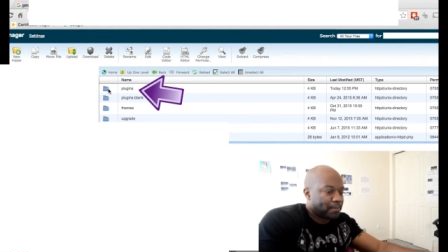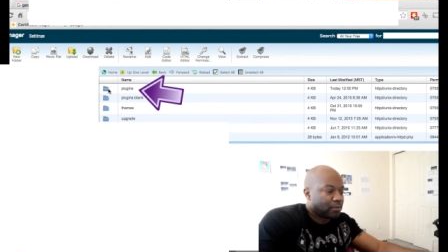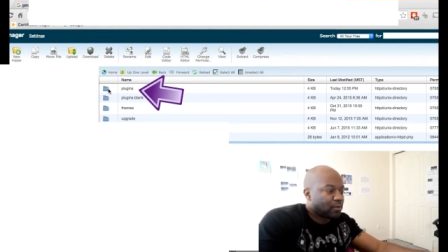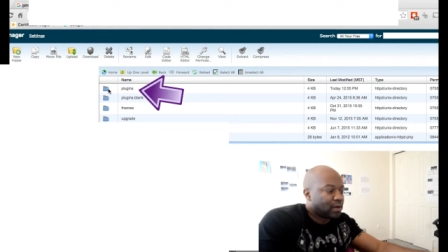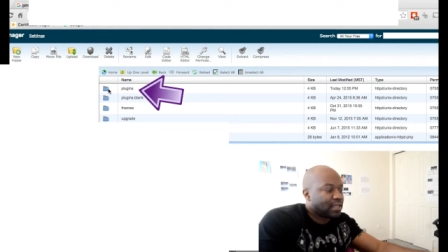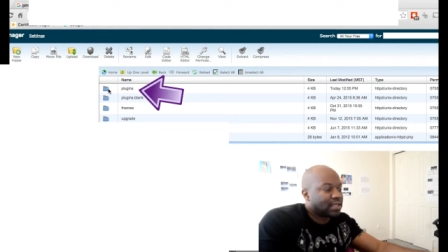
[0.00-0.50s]
The
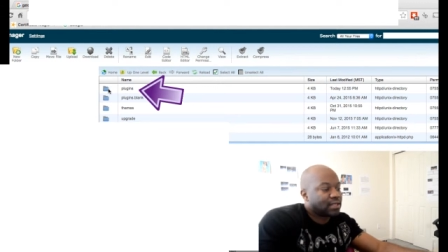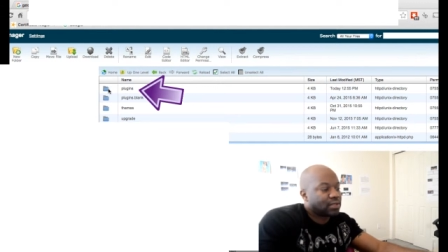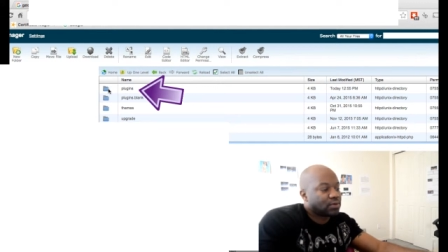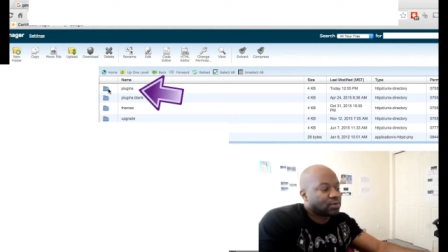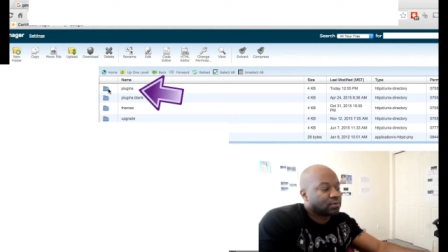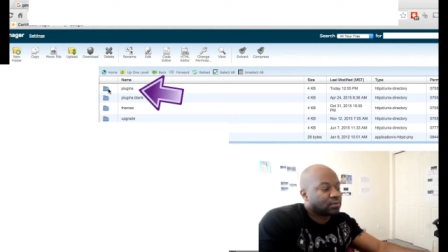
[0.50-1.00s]
way that
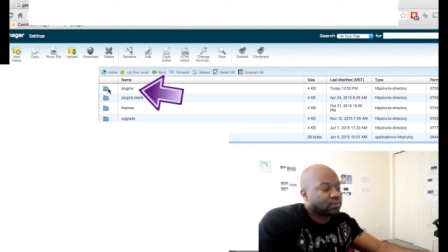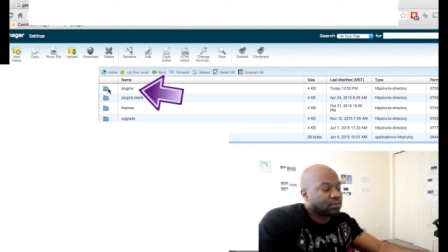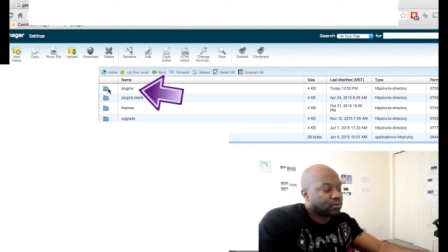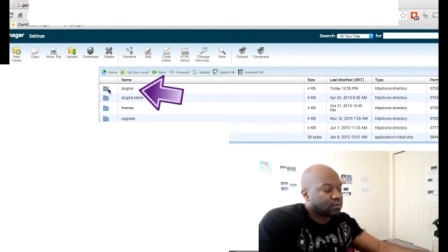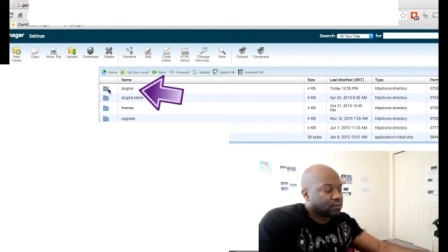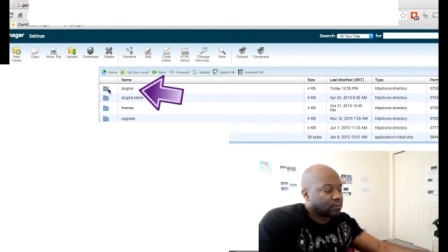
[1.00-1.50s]
you
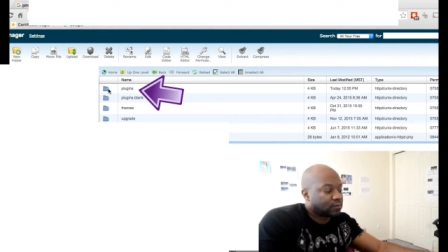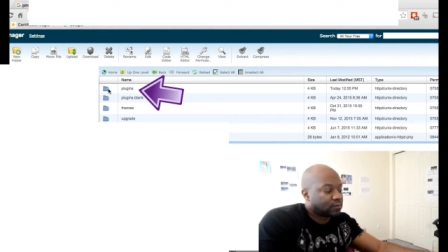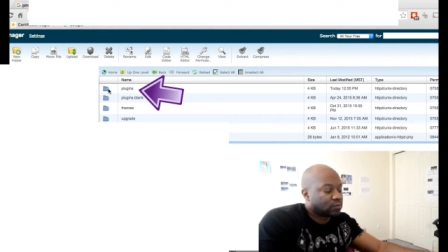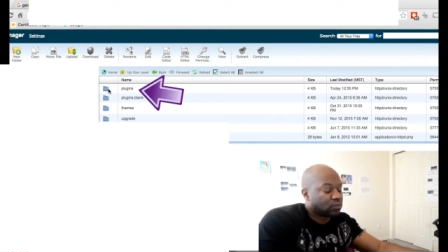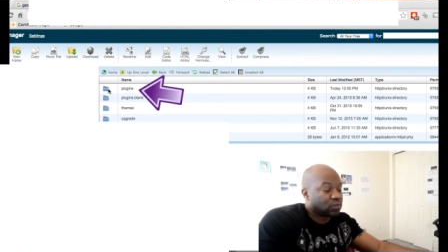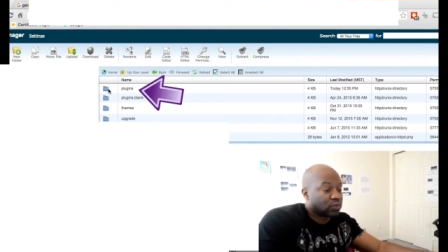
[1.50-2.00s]

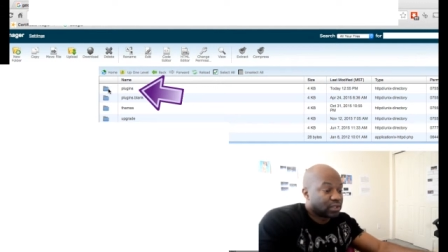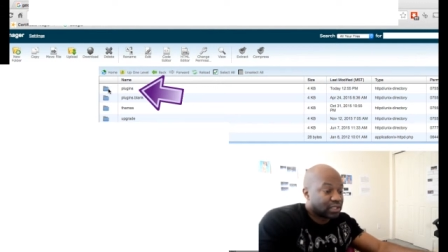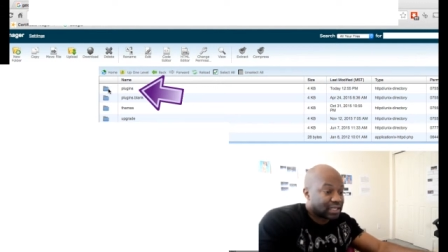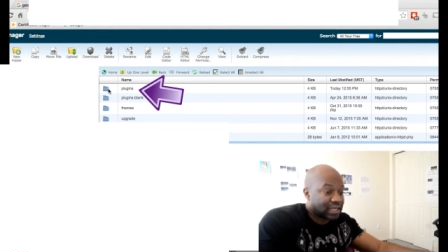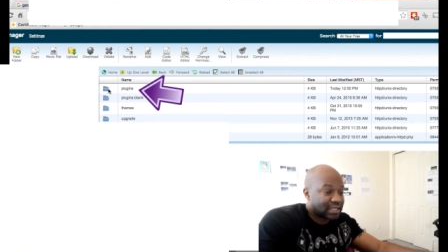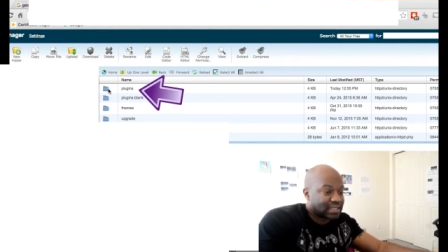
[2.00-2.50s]

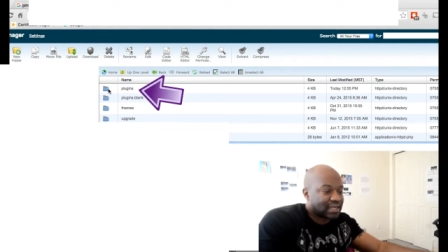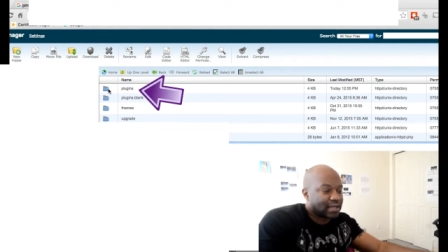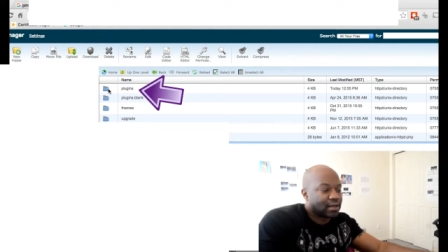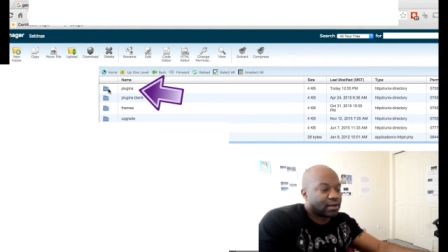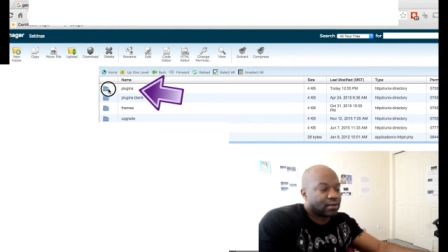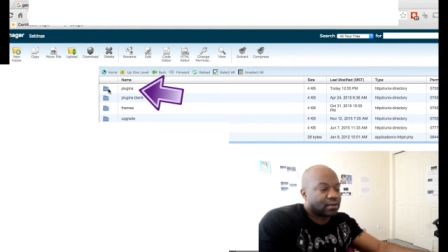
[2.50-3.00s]
really can
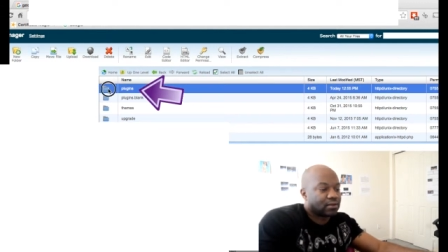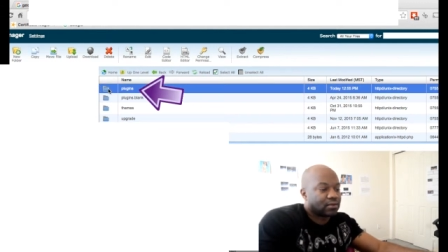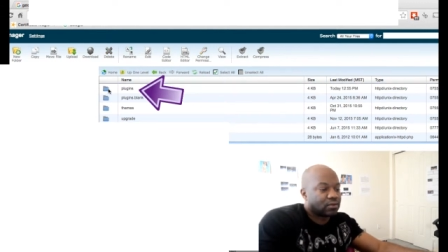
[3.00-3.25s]
tell